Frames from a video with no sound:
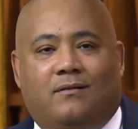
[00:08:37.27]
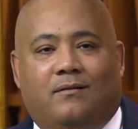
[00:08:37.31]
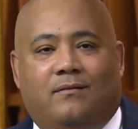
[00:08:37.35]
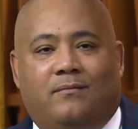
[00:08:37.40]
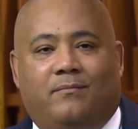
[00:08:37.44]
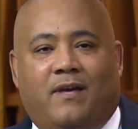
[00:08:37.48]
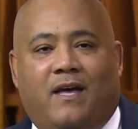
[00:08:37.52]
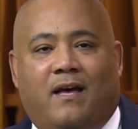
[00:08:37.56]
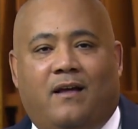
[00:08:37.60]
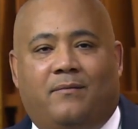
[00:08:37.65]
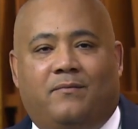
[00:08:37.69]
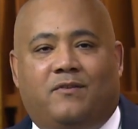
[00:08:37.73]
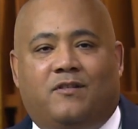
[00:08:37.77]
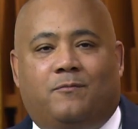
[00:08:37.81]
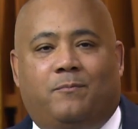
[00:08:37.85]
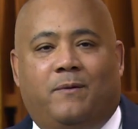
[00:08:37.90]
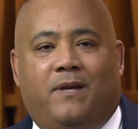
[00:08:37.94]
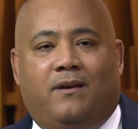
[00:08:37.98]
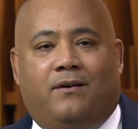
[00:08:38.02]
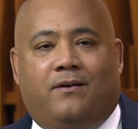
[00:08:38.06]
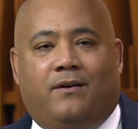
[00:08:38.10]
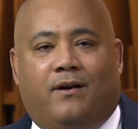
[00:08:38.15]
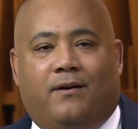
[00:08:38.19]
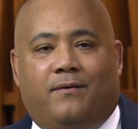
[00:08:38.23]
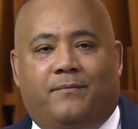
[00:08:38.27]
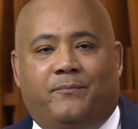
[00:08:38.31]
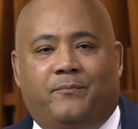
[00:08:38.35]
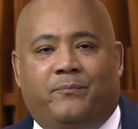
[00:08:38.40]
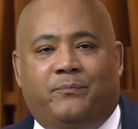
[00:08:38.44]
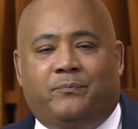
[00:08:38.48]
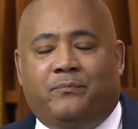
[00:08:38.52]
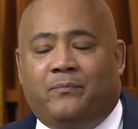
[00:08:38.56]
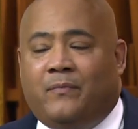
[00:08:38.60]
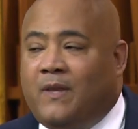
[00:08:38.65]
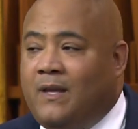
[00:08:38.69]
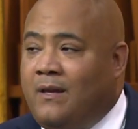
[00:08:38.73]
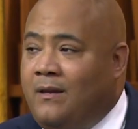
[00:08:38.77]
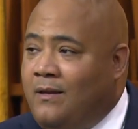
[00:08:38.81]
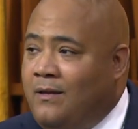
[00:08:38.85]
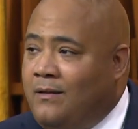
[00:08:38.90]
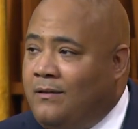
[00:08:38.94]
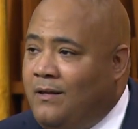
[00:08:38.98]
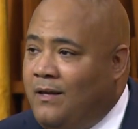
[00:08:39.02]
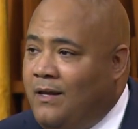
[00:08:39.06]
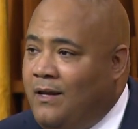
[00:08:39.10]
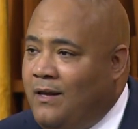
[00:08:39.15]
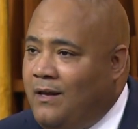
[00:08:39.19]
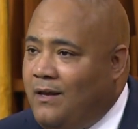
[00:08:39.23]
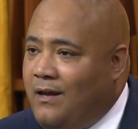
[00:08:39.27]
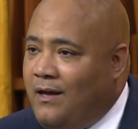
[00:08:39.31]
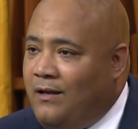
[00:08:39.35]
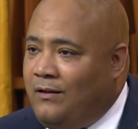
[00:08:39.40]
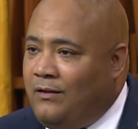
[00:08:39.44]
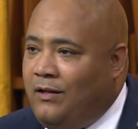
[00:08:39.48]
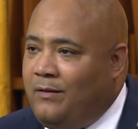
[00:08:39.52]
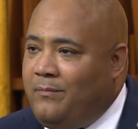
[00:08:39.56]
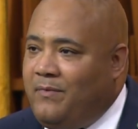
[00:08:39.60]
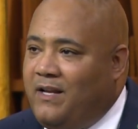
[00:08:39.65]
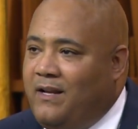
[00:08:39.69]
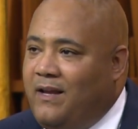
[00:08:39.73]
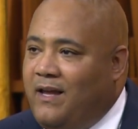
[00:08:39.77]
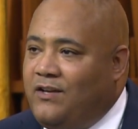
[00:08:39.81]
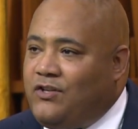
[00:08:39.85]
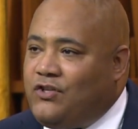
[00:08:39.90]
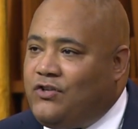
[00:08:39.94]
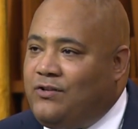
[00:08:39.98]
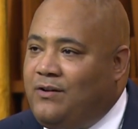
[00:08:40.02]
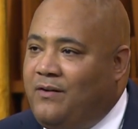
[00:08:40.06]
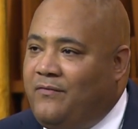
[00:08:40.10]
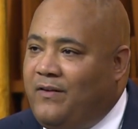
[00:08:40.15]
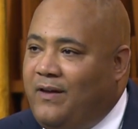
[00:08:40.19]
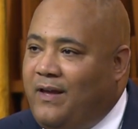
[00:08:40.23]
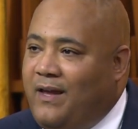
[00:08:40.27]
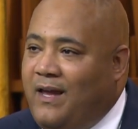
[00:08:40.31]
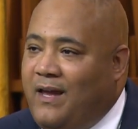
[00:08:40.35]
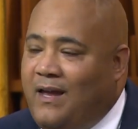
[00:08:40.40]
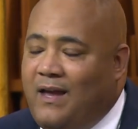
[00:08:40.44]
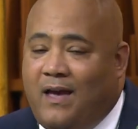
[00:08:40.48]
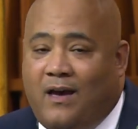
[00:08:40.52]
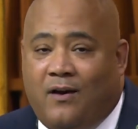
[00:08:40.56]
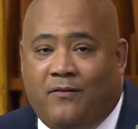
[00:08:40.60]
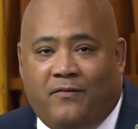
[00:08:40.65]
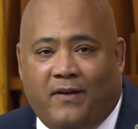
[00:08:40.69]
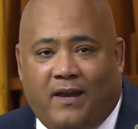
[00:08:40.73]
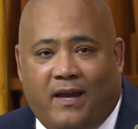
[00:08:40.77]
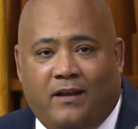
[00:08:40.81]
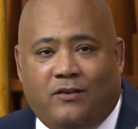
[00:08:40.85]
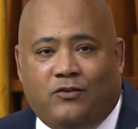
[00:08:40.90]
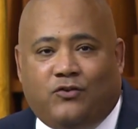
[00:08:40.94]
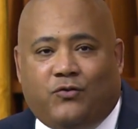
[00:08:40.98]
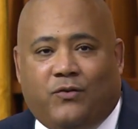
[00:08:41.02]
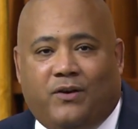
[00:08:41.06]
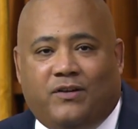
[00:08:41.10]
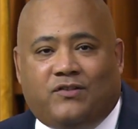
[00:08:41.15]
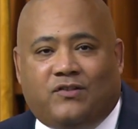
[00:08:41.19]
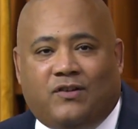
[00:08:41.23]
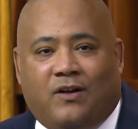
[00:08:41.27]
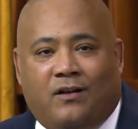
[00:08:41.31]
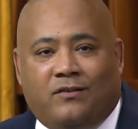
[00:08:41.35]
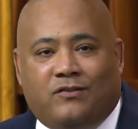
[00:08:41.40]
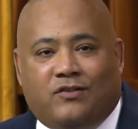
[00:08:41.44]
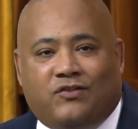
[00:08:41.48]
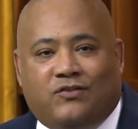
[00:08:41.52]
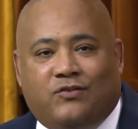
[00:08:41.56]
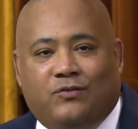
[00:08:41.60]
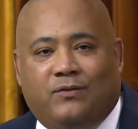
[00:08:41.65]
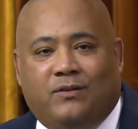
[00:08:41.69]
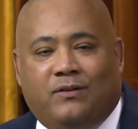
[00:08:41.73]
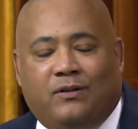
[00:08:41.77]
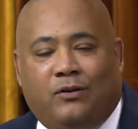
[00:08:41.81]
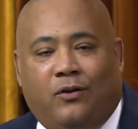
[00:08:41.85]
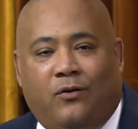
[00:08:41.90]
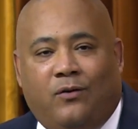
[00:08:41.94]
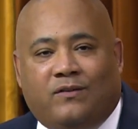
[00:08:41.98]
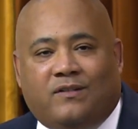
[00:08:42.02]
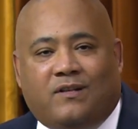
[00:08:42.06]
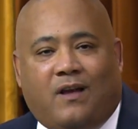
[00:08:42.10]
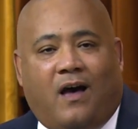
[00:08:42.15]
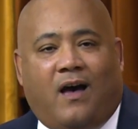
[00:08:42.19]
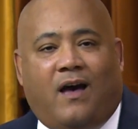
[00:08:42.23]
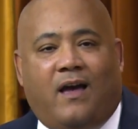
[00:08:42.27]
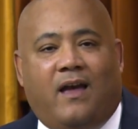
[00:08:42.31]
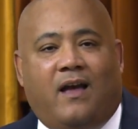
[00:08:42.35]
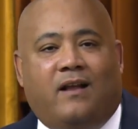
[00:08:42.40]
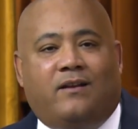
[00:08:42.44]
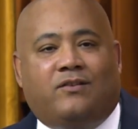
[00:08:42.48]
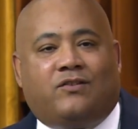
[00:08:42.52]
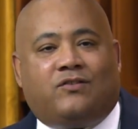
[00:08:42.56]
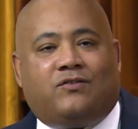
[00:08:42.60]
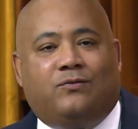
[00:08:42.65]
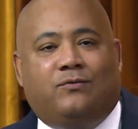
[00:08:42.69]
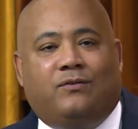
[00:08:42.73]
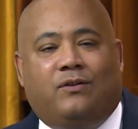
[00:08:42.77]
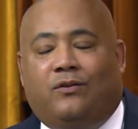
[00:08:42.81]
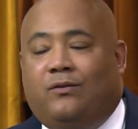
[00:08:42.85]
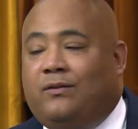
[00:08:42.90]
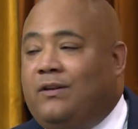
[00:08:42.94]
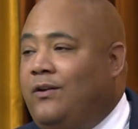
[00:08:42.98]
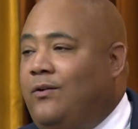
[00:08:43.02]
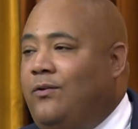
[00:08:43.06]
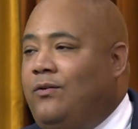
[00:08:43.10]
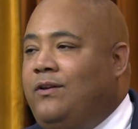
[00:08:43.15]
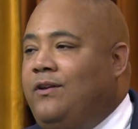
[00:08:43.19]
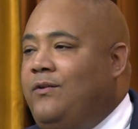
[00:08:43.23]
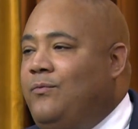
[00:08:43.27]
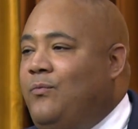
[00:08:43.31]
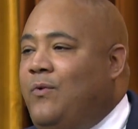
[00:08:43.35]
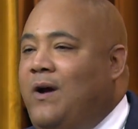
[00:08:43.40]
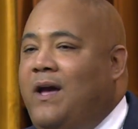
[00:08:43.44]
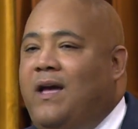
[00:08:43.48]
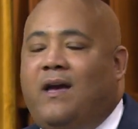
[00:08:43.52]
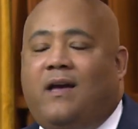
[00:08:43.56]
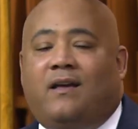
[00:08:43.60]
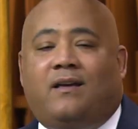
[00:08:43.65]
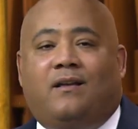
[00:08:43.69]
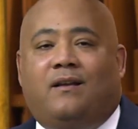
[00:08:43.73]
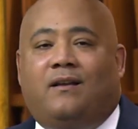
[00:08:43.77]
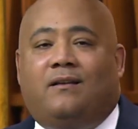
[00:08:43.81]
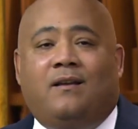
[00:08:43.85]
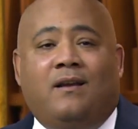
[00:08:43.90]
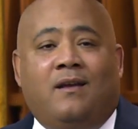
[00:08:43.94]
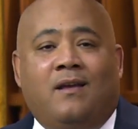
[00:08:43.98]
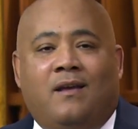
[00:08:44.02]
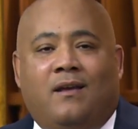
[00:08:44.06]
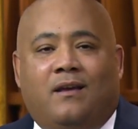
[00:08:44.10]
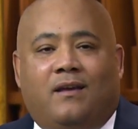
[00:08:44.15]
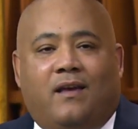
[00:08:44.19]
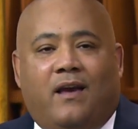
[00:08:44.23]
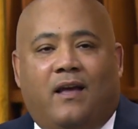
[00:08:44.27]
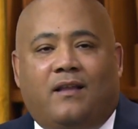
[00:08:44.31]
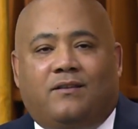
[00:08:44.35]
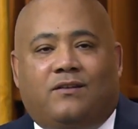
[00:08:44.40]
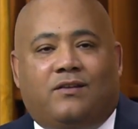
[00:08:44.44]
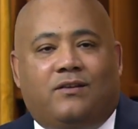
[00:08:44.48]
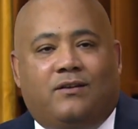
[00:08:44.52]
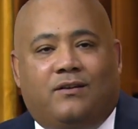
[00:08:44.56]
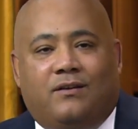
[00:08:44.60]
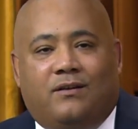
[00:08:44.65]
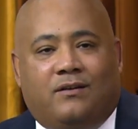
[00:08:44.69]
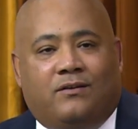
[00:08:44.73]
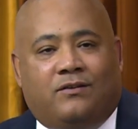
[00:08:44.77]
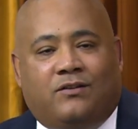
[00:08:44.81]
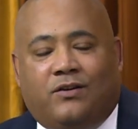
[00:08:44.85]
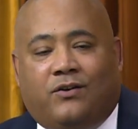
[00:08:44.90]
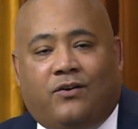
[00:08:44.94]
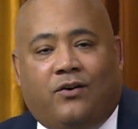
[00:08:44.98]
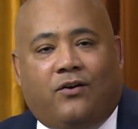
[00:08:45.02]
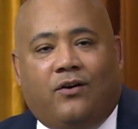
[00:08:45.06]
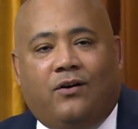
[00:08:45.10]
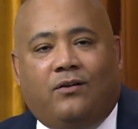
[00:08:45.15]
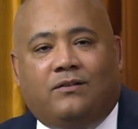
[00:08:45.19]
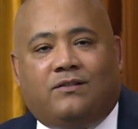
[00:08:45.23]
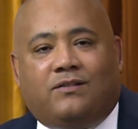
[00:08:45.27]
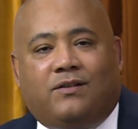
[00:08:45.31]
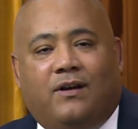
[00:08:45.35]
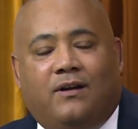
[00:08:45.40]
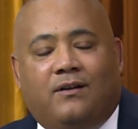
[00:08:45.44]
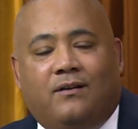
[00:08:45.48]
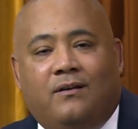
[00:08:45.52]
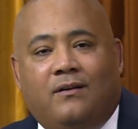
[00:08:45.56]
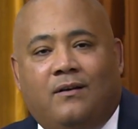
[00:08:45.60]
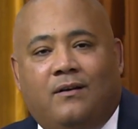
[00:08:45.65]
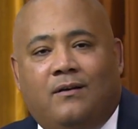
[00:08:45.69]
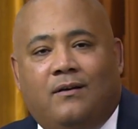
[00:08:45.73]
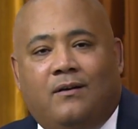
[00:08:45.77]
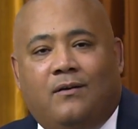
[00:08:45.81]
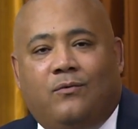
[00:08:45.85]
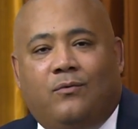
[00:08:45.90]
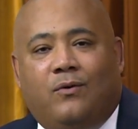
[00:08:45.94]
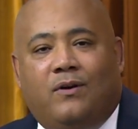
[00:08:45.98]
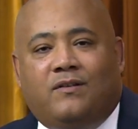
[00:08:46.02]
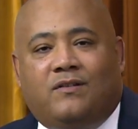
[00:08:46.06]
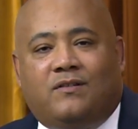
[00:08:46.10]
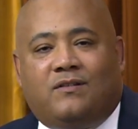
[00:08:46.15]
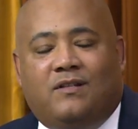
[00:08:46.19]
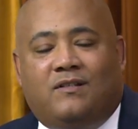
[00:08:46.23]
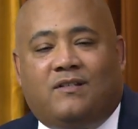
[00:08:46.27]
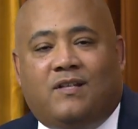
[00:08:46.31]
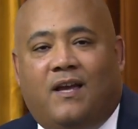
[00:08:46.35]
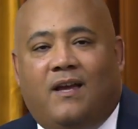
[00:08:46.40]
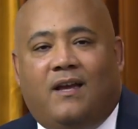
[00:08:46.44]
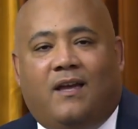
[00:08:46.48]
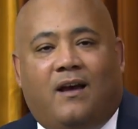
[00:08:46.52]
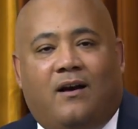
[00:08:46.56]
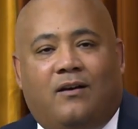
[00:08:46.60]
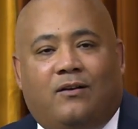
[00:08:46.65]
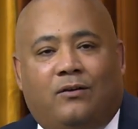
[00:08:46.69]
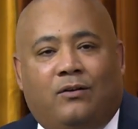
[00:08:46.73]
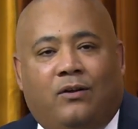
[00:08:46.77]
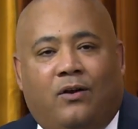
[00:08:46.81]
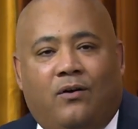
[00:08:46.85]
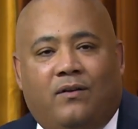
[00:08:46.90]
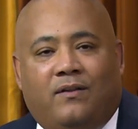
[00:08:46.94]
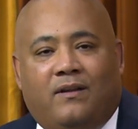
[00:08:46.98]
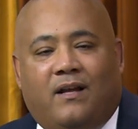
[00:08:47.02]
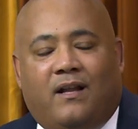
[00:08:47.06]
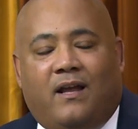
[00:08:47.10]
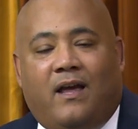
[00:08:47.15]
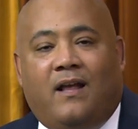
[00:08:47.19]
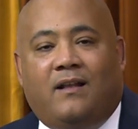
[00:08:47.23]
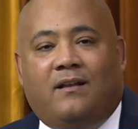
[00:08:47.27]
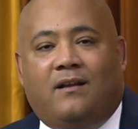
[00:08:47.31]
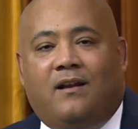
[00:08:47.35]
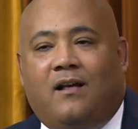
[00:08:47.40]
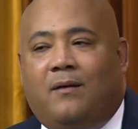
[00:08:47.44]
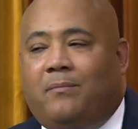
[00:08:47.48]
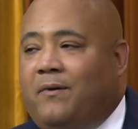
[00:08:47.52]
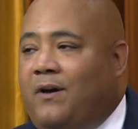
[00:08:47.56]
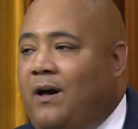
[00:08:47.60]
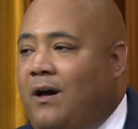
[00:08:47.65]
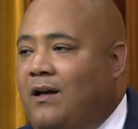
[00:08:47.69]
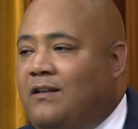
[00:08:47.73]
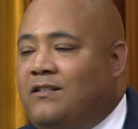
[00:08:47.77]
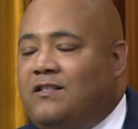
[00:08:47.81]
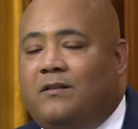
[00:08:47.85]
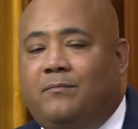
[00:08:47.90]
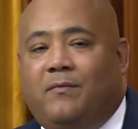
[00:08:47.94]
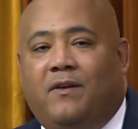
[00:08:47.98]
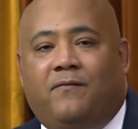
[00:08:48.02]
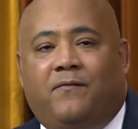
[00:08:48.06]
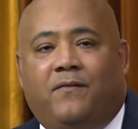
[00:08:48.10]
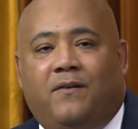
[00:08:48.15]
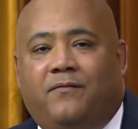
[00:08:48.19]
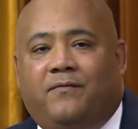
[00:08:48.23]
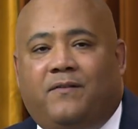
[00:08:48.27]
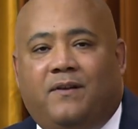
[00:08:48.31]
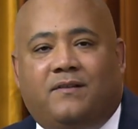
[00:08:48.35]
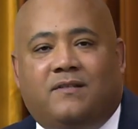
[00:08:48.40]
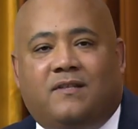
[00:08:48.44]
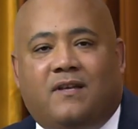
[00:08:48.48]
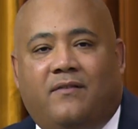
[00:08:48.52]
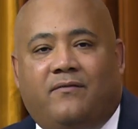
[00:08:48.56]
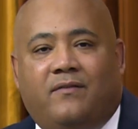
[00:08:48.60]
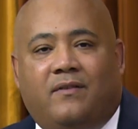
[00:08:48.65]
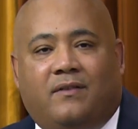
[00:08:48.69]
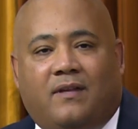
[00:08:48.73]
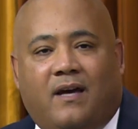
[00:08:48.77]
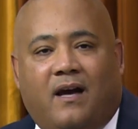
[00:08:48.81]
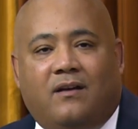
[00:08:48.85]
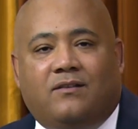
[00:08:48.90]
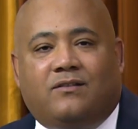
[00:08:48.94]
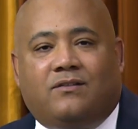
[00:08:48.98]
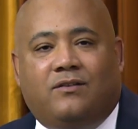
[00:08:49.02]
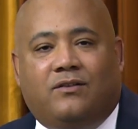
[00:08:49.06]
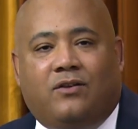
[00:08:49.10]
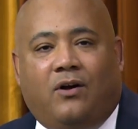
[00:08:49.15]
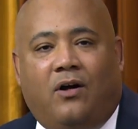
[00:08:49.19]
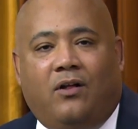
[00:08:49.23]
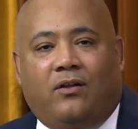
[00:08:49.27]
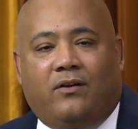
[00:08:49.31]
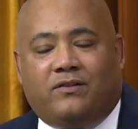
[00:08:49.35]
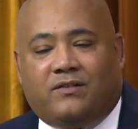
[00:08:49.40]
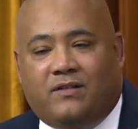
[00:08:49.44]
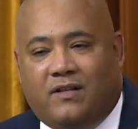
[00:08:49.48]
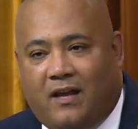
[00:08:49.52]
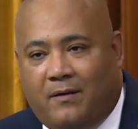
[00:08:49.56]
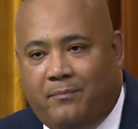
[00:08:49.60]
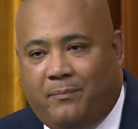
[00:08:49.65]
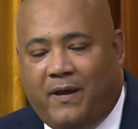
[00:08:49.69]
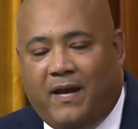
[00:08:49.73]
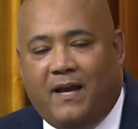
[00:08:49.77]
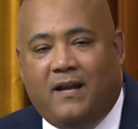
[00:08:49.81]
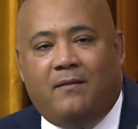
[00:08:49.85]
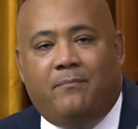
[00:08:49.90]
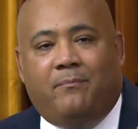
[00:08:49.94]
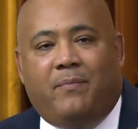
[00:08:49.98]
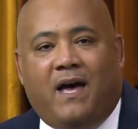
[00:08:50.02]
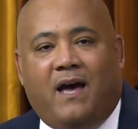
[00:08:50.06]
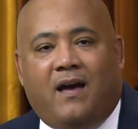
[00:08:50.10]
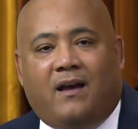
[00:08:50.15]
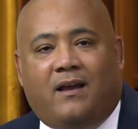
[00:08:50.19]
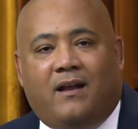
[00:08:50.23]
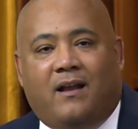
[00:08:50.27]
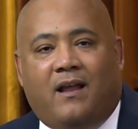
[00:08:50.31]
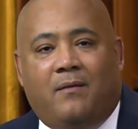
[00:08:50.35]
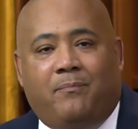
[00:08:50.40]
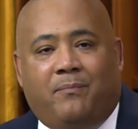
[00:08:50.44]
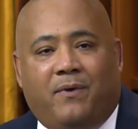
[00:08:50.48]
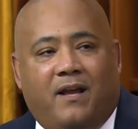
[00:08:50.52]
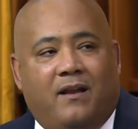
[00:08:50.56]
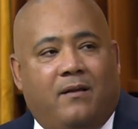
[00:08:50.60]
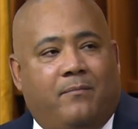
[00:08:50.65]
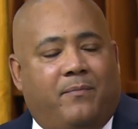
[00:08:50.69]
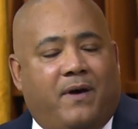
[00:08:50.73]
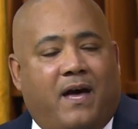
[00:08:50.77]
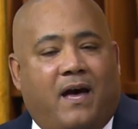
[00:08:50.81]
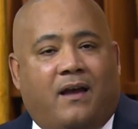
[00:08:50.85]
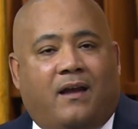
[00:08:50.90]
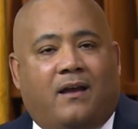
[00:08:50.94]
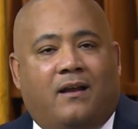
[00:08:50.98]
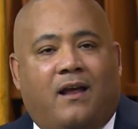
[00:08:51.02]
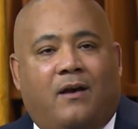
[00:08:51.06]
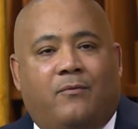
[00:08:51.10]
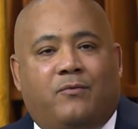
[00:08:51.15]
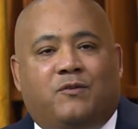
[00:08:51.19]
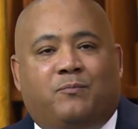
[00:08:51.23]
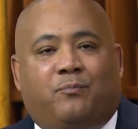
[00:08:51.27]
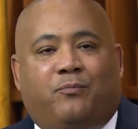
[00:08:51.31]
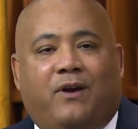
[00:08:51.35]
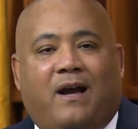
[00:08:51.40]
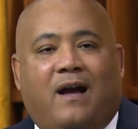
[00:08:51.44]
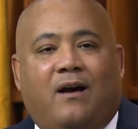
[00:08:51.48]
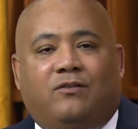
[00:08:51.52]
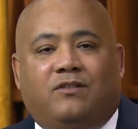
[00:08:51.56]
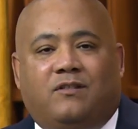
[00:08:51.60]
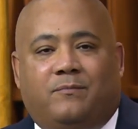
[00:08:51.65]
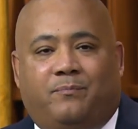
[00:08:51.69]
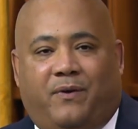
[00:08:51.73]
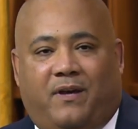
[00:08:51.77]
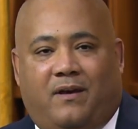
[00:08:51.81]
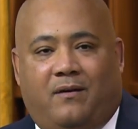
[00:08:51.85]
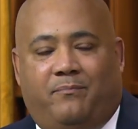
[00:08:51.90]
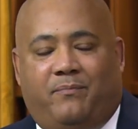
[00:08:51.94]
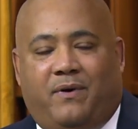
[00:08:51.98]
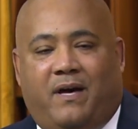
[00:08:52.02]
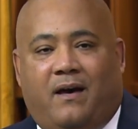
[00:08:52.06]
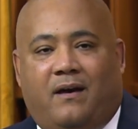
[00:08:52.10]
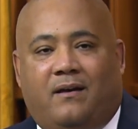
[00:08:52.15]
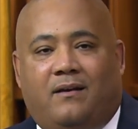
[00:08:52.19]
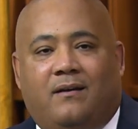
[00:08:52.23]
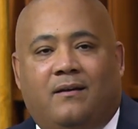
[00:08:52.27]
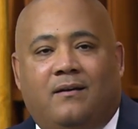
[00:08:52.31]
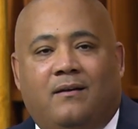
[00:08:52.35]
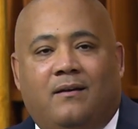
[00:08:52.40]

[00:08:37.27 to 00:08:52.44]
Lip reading: Madam Speaker, the elimination of interest on student loans. I had a student loan. The only way I could get to Carleton was to take out a loan that ended up costing me $57,000, and I paid it back, and I paid it back, and I was proud to pay it back